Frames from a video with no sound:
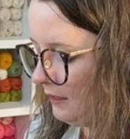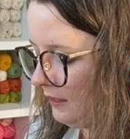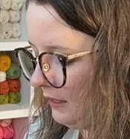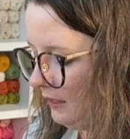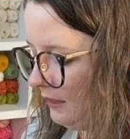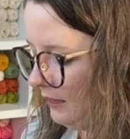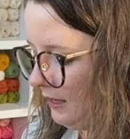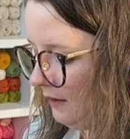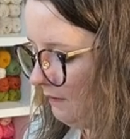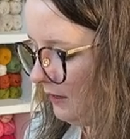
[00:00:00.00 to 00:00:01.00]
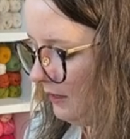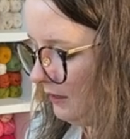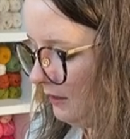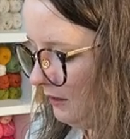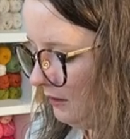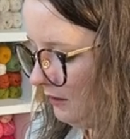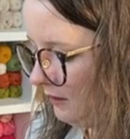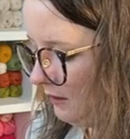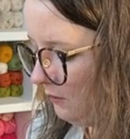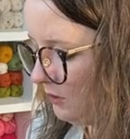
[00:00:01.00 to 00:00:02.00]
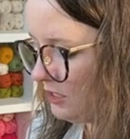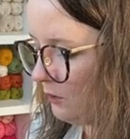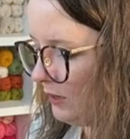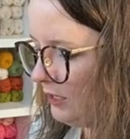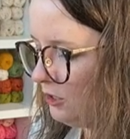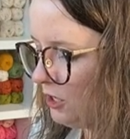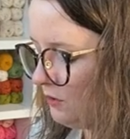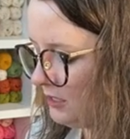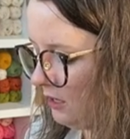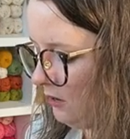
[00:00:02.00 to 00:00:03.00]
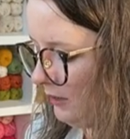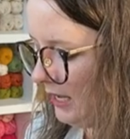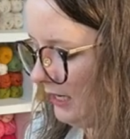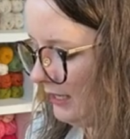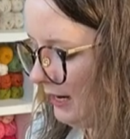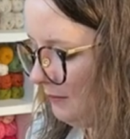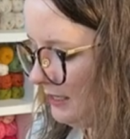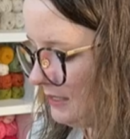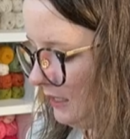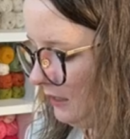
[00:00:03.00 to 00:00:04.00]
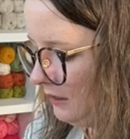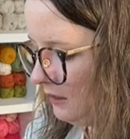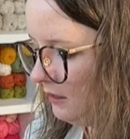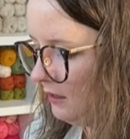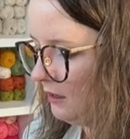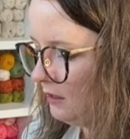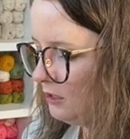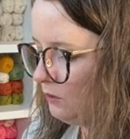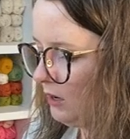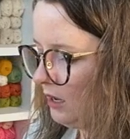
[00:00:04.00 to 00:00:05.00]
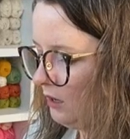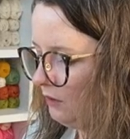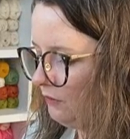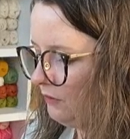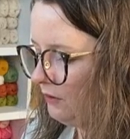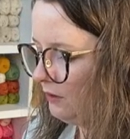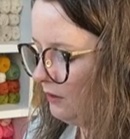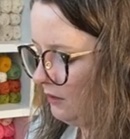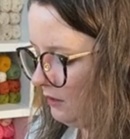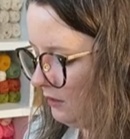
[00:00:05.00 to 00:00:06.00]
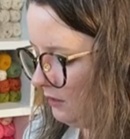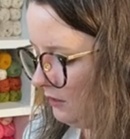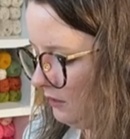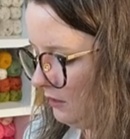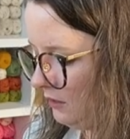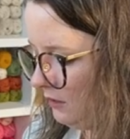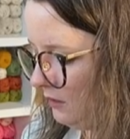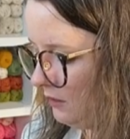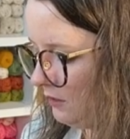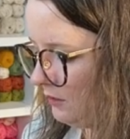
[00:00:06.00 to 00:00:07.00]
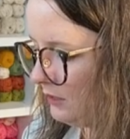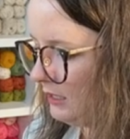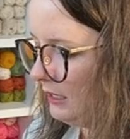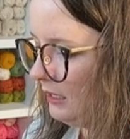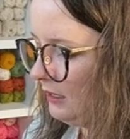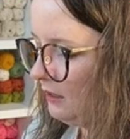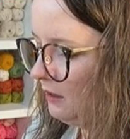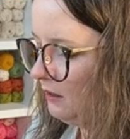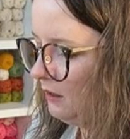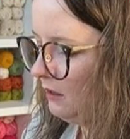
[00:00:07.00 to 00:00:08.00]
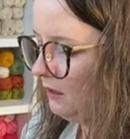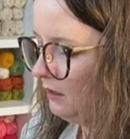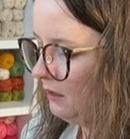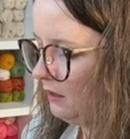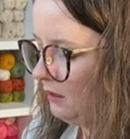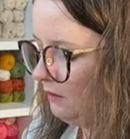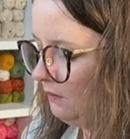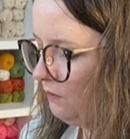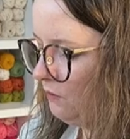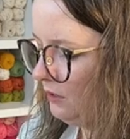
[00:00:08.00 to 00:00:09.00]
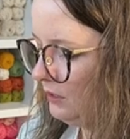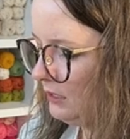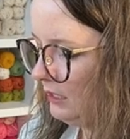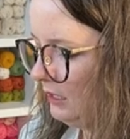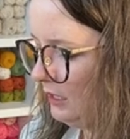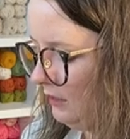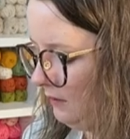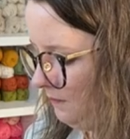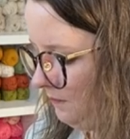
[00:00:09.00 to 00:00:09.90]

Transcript: eleven. Was the winner chosen already? Did I miss it? twelve, thirteen, fourteen,